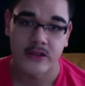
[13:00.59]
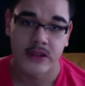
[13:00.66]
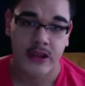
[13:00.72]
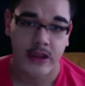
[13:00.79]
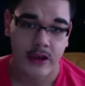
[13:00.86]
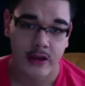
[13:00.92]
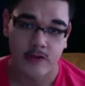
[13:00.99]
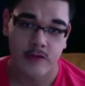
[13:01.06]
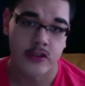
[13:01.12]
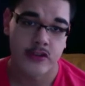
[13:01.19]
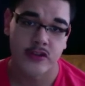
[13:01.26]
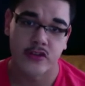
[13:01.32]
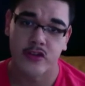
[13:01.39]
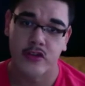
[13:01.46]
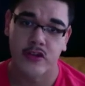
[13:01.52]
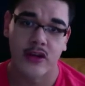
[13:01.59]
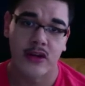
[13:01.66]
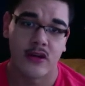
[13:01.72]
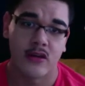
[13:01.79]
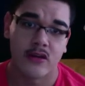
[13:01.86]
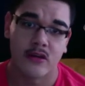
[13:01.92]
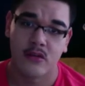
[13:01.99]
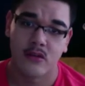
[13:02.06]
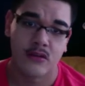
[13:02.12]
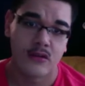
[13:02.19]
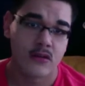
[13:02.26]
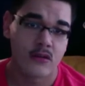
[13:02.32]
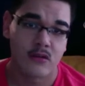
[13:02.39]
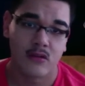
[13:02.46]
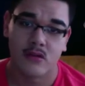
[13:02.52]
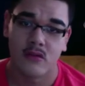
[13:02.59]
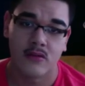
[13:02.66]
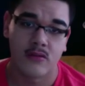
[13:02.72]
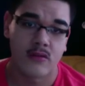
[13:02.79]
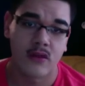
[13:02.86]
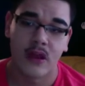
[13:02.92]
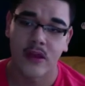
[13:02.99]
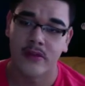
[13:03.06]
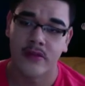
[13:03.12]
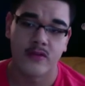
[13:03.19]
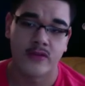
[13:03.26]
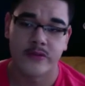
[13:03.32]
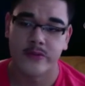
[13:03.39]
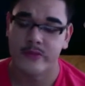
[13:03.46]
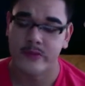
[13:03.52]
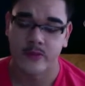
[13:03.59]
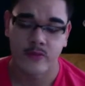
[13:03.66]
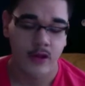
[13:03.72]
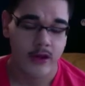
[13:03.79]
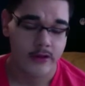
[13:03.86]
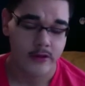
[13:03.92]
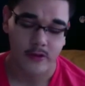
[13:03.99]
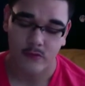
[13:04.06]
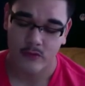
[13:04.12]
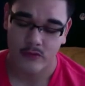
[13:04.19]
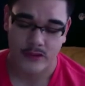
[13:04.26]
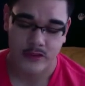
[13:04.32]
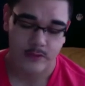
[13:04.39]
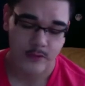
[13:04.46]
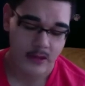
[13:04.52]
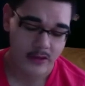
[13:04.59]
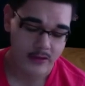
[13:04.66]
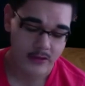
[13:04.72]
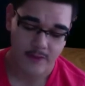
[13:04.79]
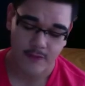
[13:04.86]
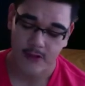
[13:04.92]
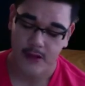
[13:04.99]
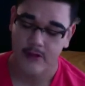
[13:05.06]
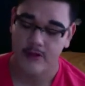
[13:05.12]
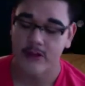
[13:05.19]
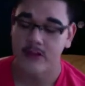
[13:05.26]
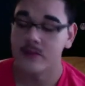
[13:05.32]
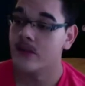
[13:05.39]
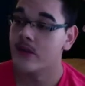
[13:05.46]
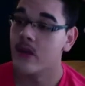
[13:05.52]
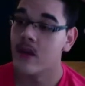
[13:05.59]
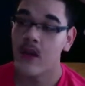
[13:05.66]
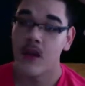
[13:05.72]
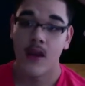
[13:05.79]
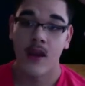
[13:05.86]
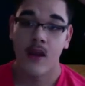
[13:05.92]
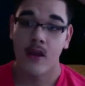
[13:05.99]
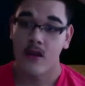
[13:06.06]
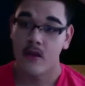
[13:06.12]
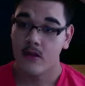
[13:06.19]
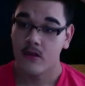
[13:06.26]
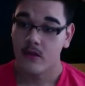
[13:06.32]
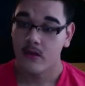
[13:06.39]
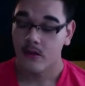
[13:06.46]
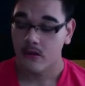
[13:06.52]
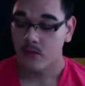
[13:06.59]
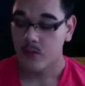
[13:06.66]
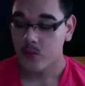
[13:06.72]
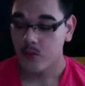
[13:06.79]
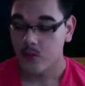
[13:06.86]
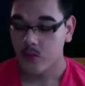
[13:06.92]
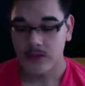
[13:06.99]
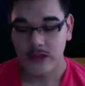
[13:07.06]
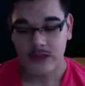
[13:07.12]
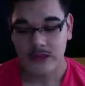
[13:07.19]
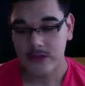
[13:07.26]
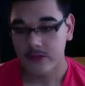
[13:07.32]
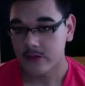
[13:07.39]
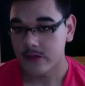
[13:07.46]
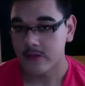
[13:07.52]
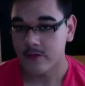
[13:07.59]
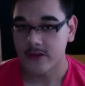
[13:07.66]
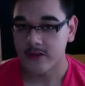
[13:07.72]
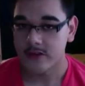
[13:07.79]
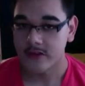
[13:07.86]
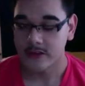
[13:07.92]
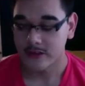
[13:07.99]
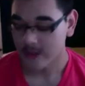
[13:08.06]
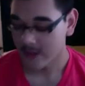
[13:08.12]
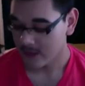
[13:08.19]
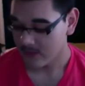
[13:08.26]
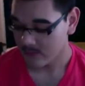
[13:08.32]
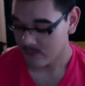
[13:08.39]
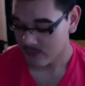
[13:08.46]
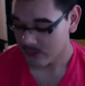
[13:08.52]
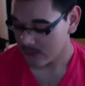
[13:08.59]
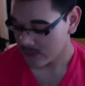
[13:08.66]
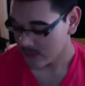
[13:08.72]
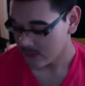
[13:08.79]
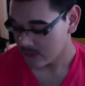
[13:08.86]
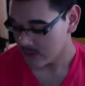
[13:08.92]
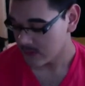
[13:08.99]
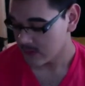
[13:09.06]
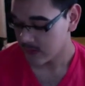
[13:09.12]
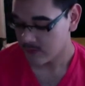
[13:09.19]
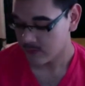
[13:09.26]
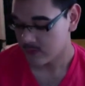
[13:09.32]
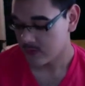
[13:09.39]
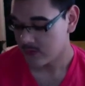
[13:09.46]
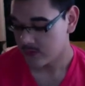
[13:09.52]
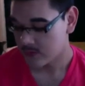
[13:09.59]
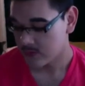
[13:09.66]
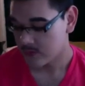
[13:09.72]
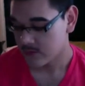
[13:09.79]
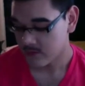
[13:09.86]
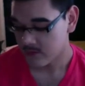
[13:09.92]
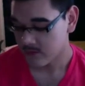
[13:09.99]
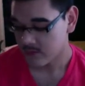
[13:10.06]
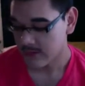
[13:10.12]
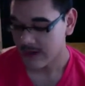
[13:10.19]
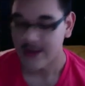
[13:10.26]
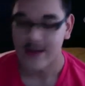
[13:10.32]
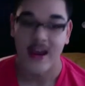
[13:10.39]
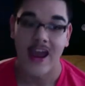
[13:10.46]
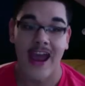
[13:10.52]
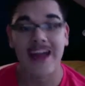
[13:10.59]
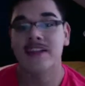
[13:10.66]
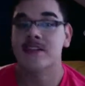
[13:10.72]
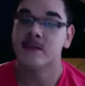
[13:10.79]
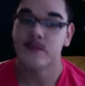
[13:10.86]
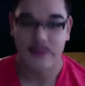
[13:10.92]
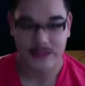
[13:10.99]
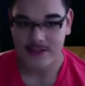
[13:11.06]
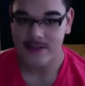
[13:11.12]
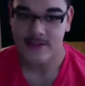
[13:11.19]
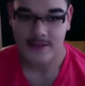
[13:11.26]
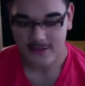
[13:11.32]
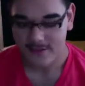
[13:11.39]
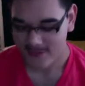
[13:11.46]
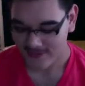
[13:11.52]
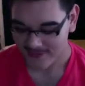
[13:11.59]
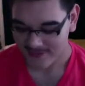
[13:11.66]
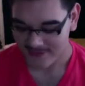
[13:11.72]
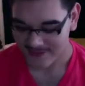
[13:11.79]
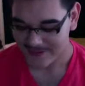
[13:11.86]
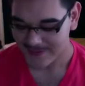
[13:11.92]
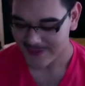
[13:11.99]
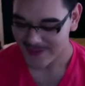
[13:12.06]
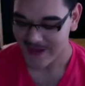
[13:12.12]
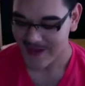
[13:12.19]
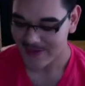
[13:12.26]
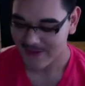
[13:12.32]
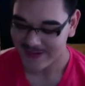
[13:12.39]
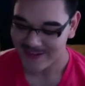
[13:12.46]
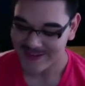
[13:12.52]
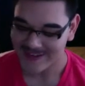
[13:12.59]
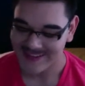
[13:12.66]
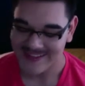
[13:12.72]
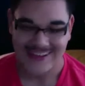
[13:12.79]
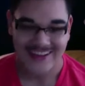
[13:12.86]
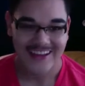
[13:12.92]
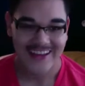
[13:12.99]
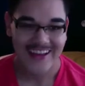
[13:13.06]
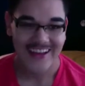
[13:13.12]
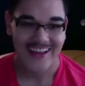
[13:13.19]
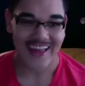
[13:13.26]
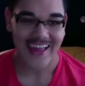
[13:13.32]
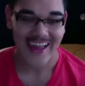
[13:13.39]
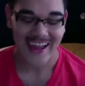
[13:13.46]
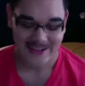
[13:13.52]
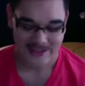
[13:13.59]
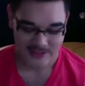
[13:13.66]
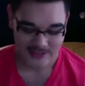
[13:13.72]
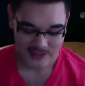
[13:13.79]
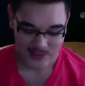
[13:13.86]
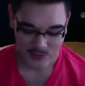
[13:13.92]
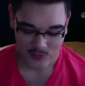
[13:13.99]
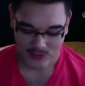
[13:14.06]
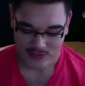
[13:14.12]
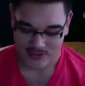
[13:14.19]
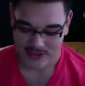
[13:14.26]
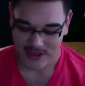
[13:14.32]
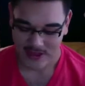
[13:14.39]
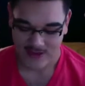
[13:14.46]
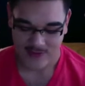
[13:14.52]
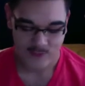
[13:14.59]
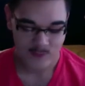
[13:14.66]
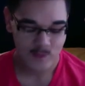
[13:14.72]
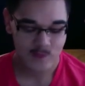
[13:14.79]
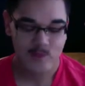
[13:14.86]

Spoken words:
like air freshener, and I know she was pregnant when she made that fragrance, but that's the only defense she's getting, because that was just a wrecking hospice, is what that was. And so, once again,